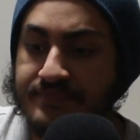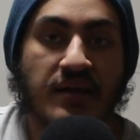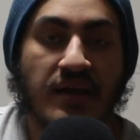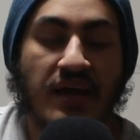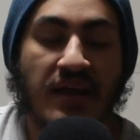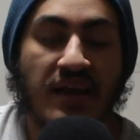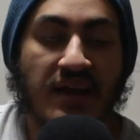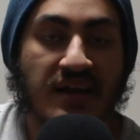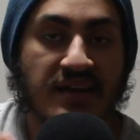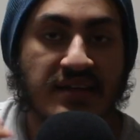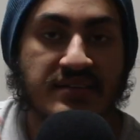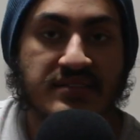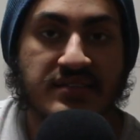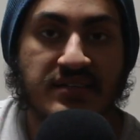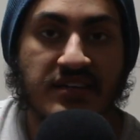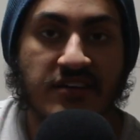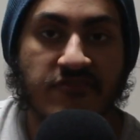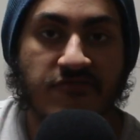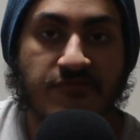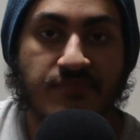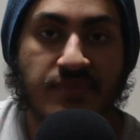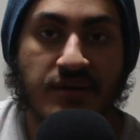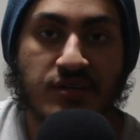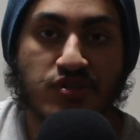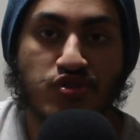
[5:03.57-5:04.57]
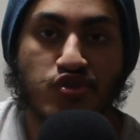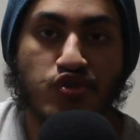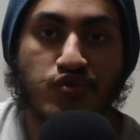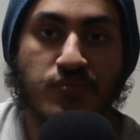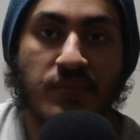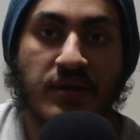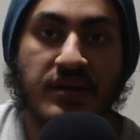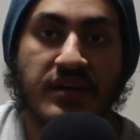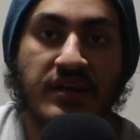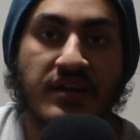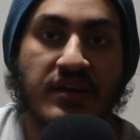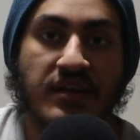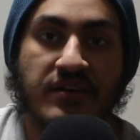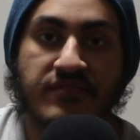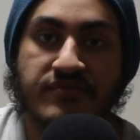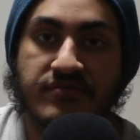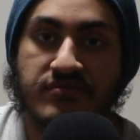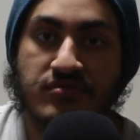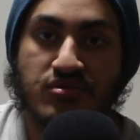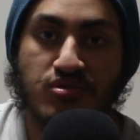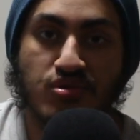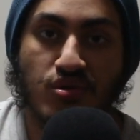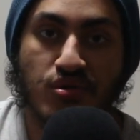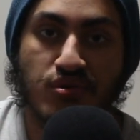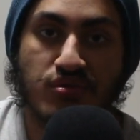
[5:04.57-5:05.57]
And like there's enough bathroom and enough
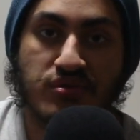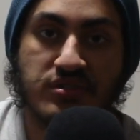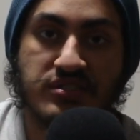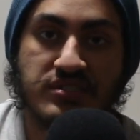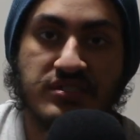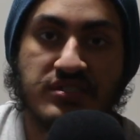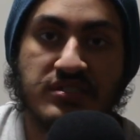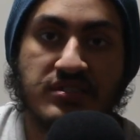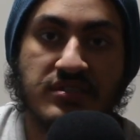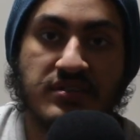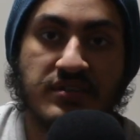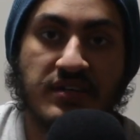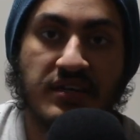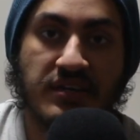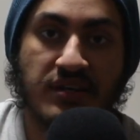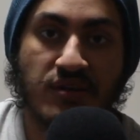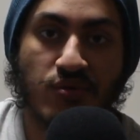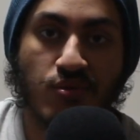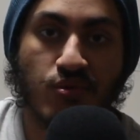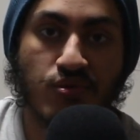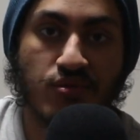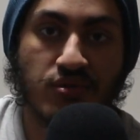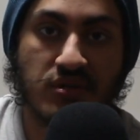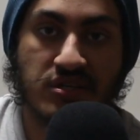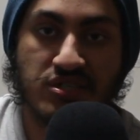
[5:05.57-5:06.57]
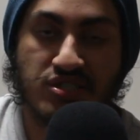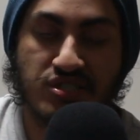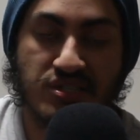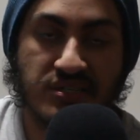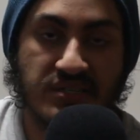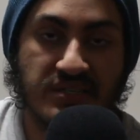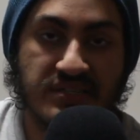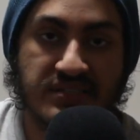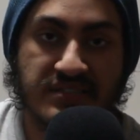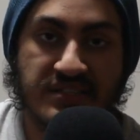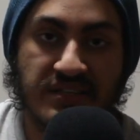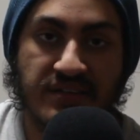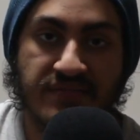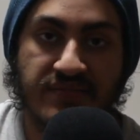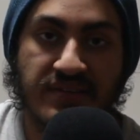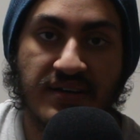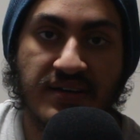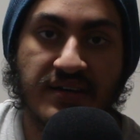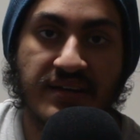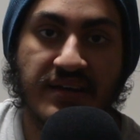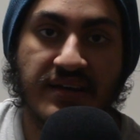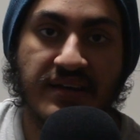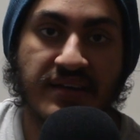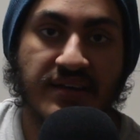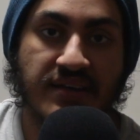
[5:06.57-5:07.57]
storage in the whole kitchen and stuff
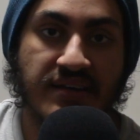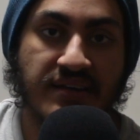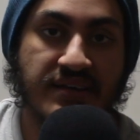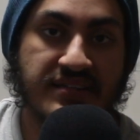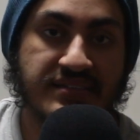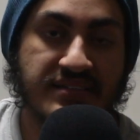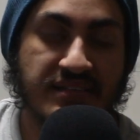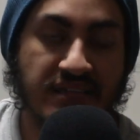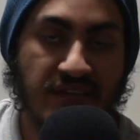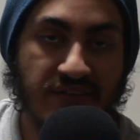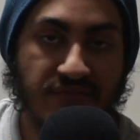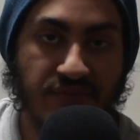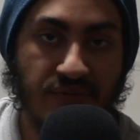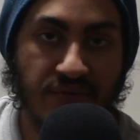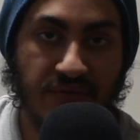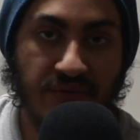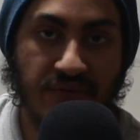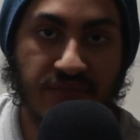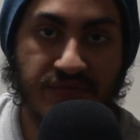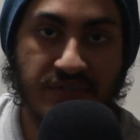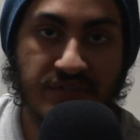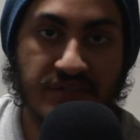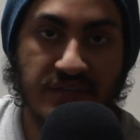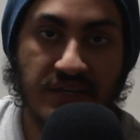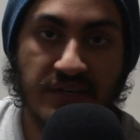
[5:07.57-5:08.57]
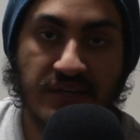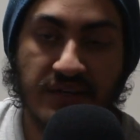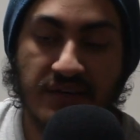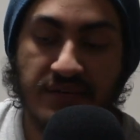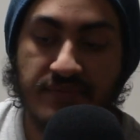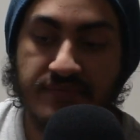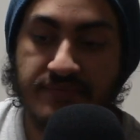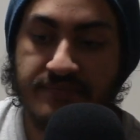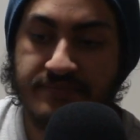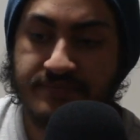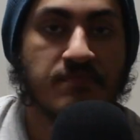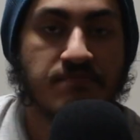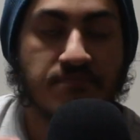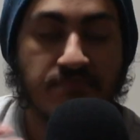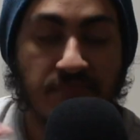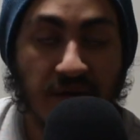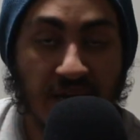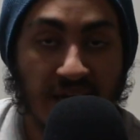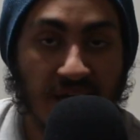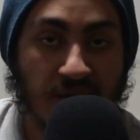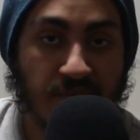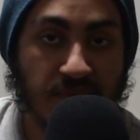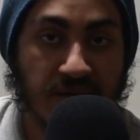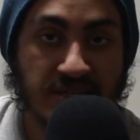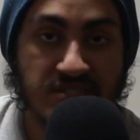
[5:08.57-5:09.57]
like that. There's enough for everything. But
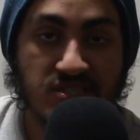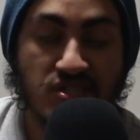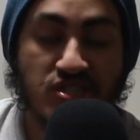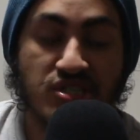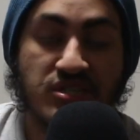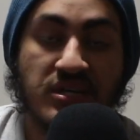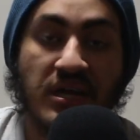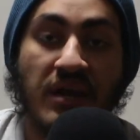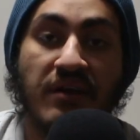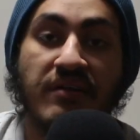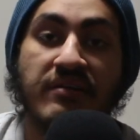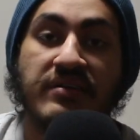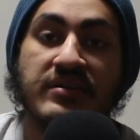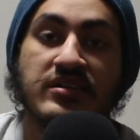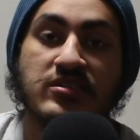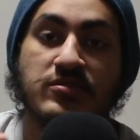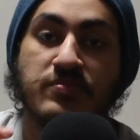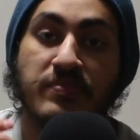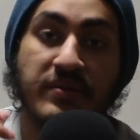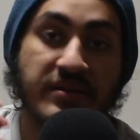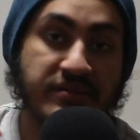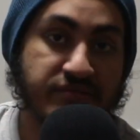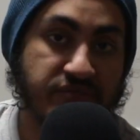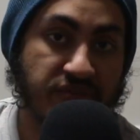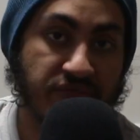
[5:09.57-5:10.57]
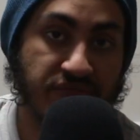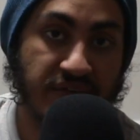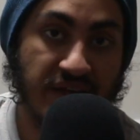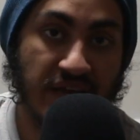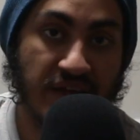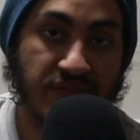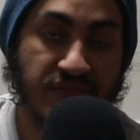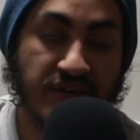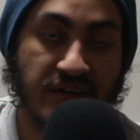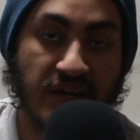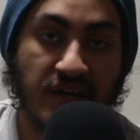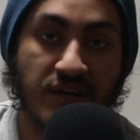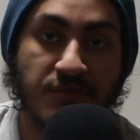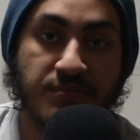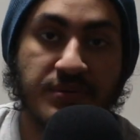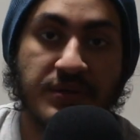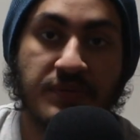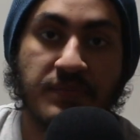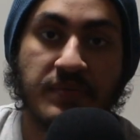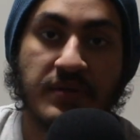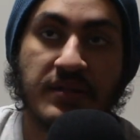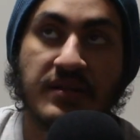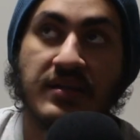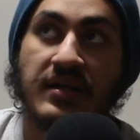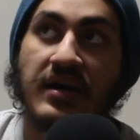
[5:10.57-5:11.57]
like by just sharing this place with 11 other
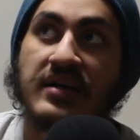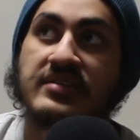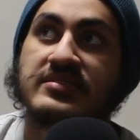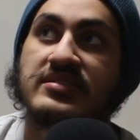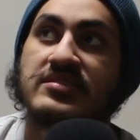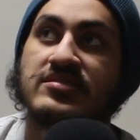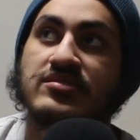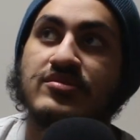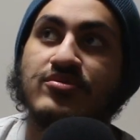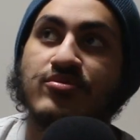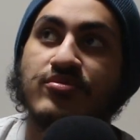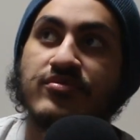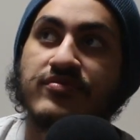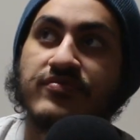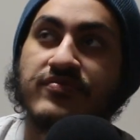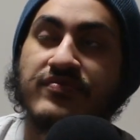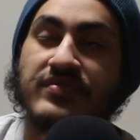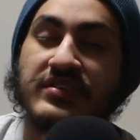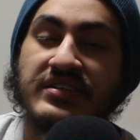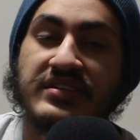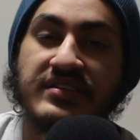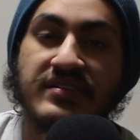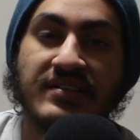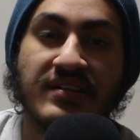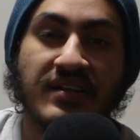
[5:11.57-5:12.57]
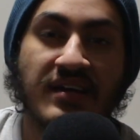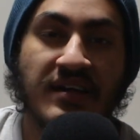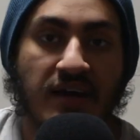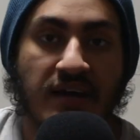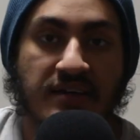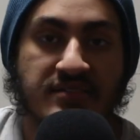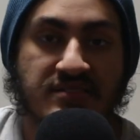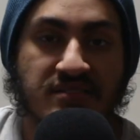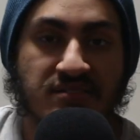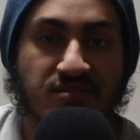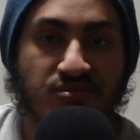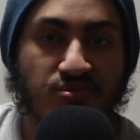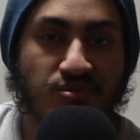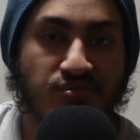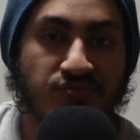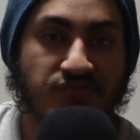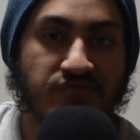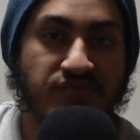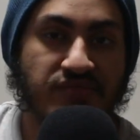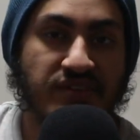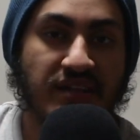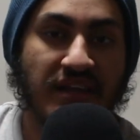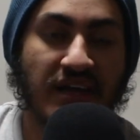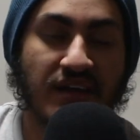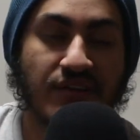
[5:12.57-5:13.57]
people, I just don't feel
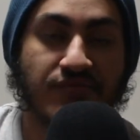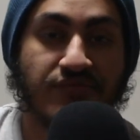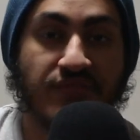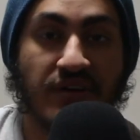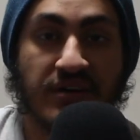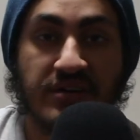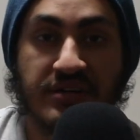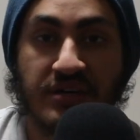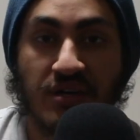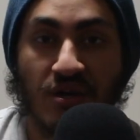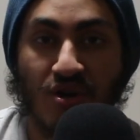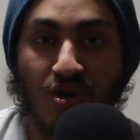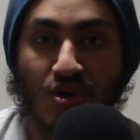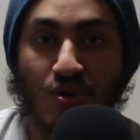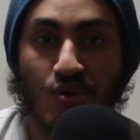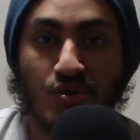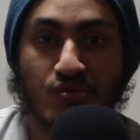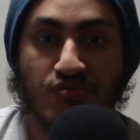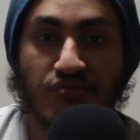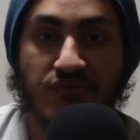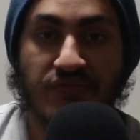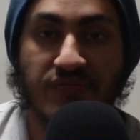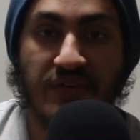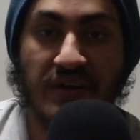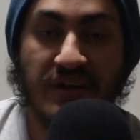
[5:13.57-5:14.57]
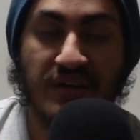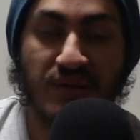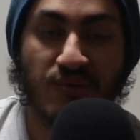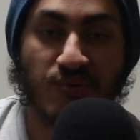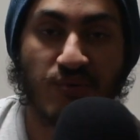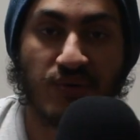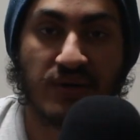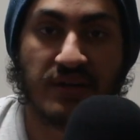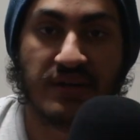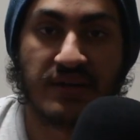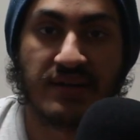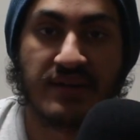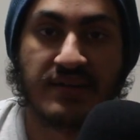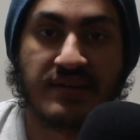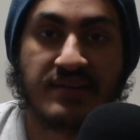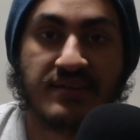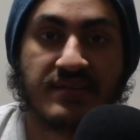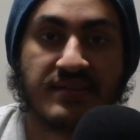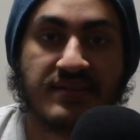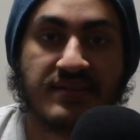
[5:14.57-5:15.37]
like very close with anyone.